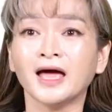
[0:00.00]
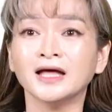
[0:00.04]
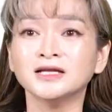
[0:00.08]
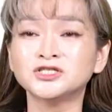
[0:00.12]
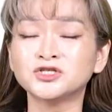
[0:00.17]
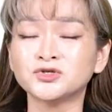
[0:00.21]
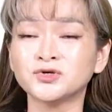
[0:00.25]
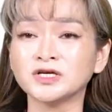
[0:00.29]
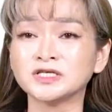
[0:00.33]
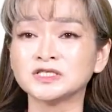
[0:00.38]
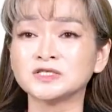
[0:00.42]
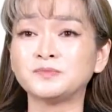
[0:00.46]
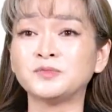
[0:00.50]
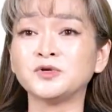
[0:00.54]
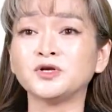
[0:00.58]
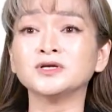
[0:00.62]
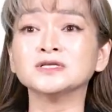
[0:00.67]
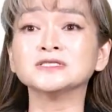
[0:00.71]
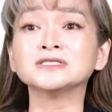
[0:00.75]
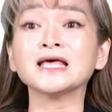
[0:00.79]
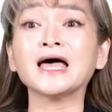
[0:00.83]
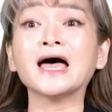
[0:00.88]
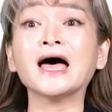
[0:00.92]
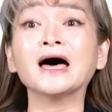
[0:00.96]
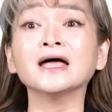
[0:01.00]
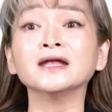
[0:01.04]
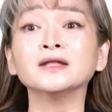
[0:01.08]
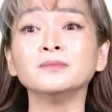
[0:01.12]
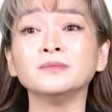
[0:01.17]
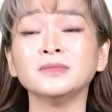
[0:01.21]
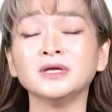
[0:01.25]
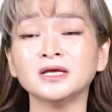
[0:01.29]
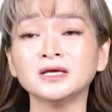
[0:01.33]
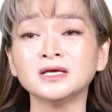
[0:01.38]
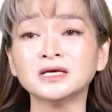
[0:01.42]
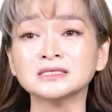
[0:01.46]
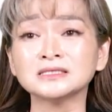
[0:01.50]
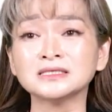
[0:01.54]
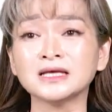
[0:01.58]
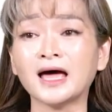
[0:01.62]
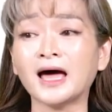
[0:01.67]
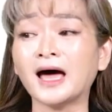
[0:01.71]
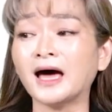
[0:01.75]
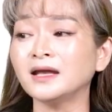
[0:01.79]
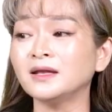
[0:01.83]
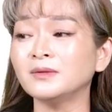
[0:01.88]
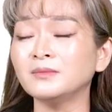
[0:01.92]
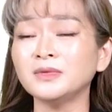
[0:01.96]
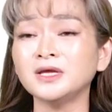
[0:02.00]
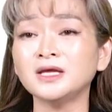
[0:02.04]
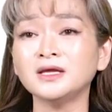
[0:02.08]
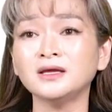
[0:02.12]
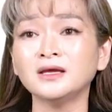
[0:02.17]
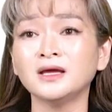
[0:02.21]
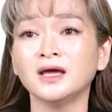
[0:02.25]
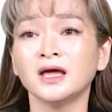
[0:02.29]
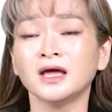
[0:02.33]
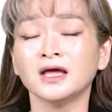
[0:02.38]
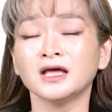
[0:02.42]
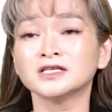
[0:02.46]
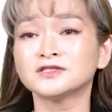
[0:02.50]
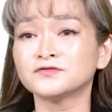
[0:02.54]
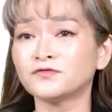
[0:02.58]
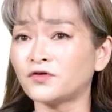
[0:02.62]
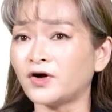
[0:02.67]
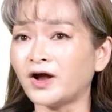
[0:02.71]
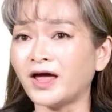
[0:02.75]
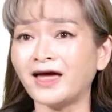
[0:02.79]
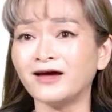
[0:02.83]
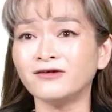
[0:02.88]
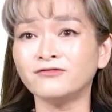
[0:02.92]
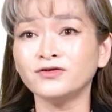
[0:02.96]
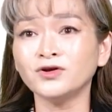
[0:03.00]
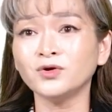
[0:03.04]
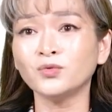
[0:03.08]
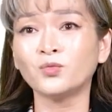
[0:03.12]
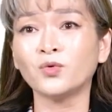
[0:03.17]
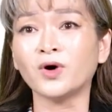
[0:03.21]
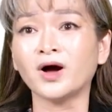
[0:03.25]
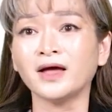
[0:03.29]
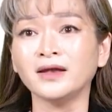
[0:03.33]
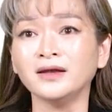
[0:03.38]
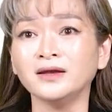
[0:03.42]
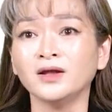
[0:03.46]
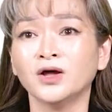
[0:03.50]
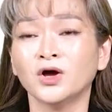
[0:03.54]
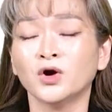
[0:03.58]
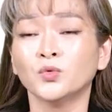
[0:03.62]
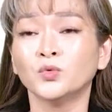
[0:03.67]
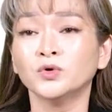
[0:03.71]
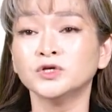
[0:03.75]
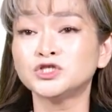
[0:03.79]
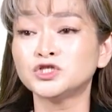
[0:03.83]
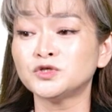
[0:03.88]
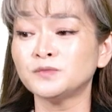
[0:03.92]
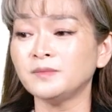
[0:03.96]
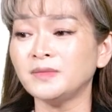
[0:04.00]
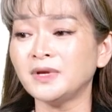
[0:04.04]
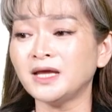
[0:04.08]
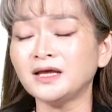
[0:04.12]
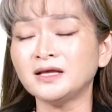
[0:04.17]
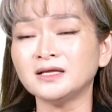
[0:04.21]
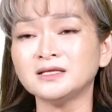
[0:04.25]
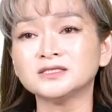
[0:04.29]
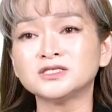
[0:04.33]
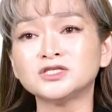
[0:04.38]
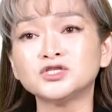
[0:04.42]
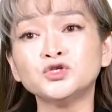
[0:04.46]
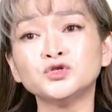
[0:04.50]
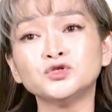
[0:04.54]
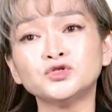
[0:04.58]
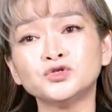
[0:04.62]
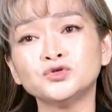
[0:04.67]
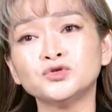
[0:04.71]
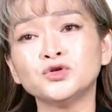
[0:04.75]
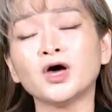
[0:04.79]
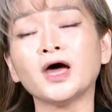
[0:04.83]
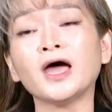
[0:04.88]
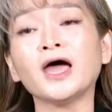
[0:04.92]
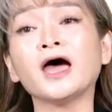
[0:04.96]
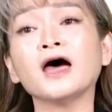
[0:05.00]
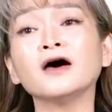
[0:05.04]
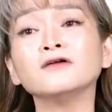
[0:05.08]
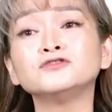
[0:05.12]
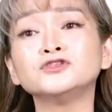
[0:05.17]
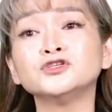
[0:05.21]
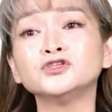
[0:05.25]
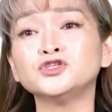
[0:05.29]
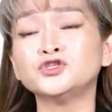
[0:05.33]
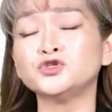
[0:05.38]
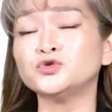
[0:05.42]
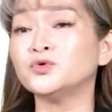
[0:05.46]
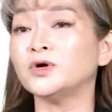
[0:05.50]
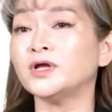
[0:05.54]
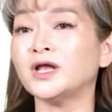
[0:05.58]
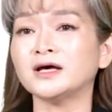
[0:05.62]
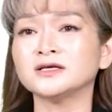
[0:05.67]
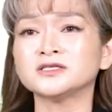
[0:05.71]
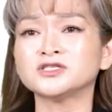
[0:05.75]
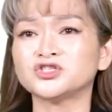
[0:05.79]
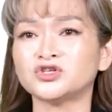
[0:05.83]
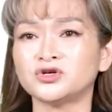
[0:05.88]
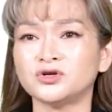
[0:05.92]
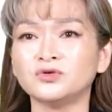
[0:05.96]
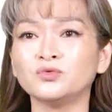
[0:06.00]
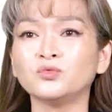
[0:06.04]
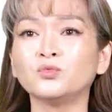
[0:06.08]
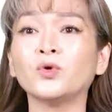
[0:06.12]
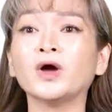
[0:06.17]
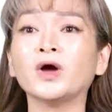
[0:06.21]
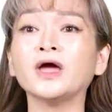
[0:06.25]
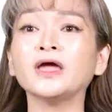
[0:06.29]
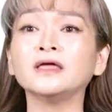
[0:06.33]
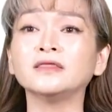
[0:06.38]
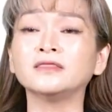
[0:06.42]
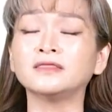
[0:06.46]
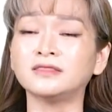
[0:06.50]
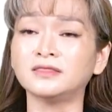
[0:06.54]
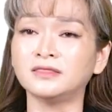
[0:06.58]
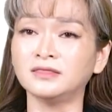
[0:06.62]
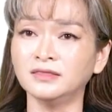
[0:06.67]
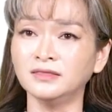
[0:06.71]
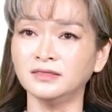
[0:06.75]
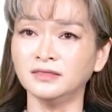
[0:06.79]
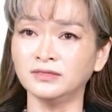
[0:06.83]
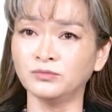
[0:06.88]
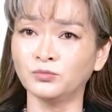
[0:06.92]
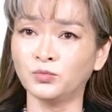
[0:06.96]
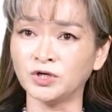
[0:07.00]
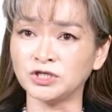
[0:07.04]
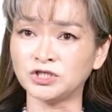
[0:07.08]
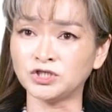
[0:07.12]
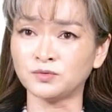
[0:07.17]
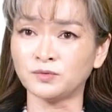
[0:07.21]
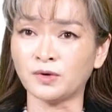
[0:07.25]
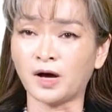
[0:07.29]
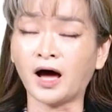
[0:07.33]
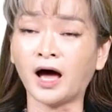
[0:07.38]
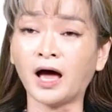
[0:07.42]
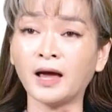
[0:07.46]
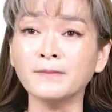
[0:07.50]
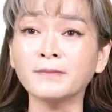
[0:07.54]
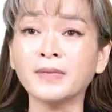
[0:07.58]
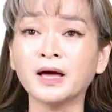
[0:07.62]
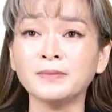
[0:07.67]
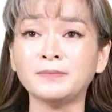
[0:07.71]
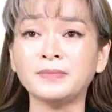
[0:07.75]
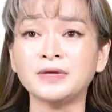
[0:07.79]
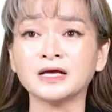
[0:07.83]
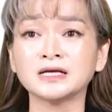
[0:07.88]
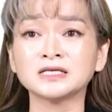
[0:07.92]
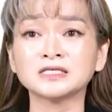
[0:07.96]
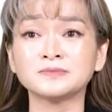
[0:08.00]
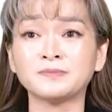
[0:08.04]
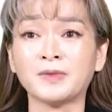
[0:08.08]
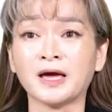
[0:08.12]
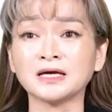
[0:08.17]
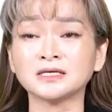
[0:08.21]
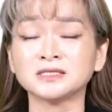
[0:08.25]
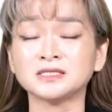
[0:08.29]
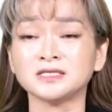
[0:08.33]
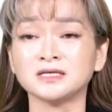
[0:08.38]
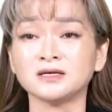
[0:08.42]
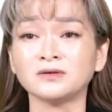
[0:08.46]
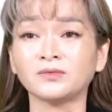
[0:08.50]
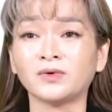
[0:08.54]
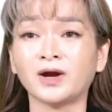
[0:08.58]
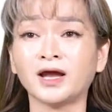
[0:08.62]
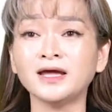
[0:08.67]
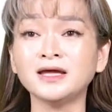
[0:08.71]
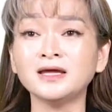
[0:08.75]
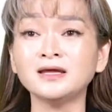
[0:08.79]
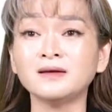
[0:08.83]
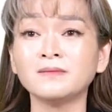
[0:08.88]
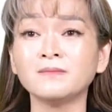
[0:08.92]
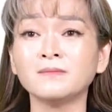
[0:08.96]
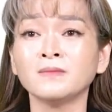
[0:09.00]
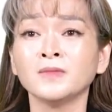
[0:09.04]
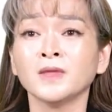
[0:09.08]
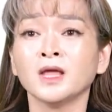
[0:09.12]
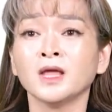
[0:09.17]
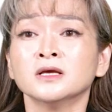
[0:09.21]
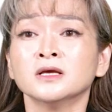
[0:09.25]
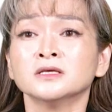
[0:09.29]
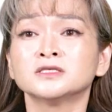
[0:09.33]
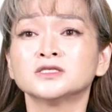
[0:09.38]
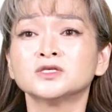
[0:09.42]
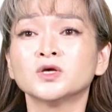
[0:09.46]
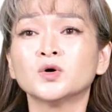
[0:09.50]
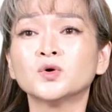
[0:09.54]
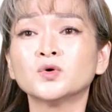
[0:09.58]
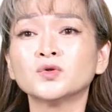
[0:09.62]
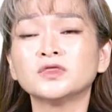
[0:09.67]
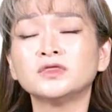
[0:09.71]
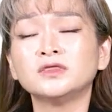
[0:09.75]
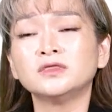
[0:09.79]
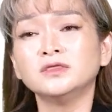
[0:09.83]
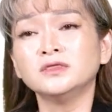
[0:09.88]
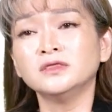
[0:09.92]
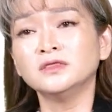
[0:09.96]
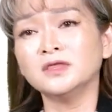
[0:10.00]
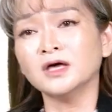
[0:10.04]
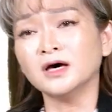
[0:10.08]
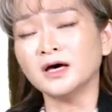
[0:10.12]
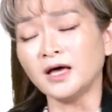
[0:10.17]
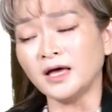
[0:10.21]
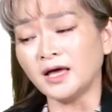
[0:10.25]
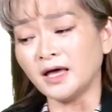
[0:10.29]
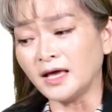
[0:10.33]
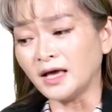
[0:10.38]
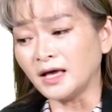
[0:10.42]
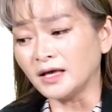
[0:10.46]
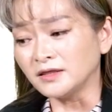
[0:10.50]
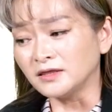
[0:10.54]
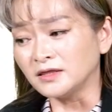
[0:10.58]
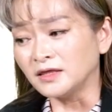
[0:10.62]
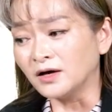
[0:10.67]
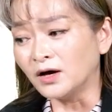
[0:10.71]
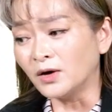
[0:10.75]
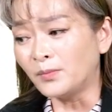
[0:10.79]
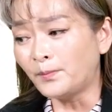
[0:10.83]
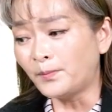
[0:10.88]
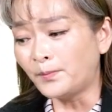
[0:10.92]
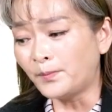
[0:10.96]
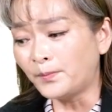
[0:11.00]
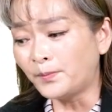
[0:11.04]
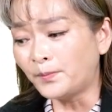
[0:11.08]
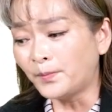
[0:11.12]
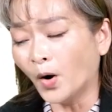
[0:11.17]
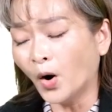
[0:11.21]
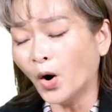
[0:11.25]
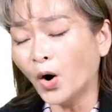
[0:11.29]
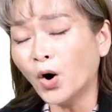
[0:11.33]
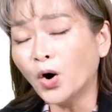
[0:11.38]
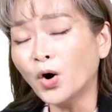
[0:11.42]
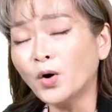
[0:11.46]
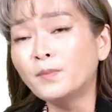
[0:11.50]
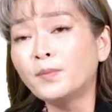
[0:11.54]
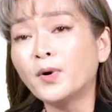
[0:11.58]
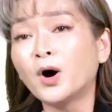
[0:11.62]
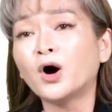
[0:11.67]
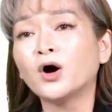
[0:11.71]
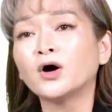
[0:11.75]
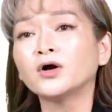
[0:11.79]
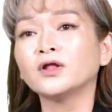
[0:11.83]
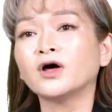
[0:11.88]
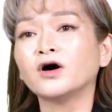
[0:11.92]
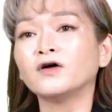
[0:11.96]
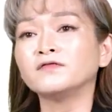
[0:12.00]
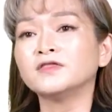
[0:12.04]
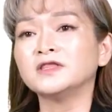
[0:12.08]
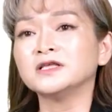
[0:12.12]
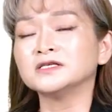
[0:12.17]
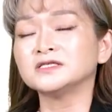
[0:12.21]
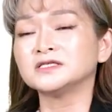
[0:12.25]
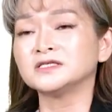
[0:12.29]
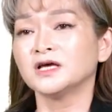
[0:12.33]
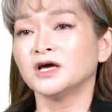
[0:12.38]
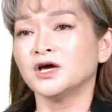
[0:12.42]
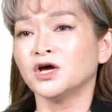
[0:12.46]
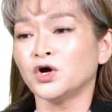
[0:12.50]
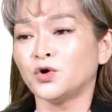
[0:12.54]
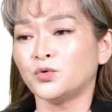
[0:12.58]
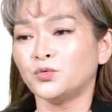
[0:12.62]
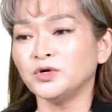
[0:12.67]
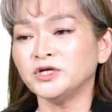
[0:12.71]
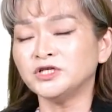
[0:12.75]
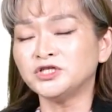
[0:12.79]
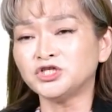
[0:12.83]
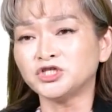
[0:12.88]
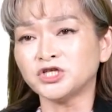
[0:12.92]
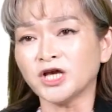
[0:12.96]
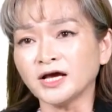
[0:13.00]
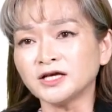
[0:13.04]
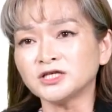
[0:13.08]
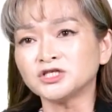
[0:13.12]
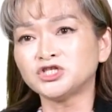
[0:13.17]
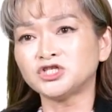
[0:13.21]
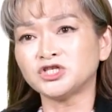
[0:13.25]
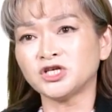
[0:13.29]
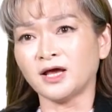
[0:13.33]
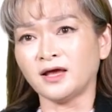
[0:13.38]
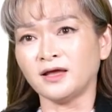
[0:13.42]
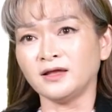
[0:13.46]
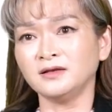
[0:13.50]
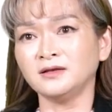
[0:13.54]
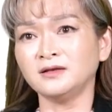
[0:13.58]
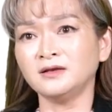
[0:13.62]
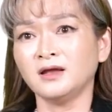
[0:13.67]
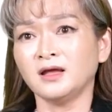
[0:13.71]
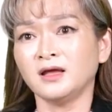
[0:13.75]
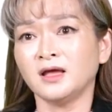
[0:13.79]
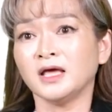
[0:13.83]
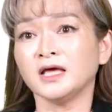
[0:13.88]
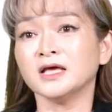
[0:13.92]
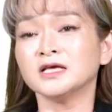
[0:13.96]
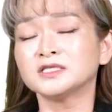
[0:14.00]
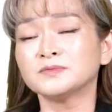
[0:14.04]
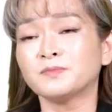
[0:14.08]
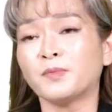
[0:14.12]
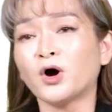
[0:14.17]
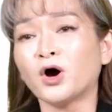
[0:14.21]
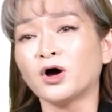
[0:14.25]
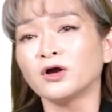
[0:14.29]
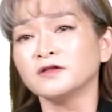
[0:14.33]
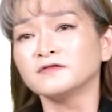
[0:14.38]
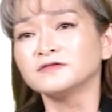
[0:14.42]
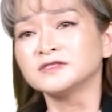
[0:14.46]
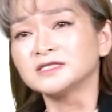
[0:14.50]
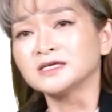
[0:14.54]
and to experience Atomy, because Atomy is for everyone, which means you do not have to do it a certain way which I might be expecting, right? So the whole part of this rejection is part of